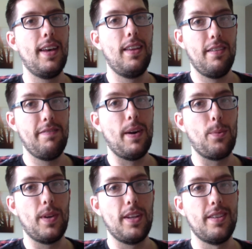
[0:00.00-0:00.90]
and I
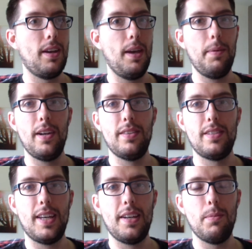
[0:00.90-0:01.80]
found it. Came in on the
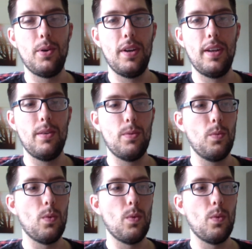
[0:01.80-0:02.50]
Saturday morning,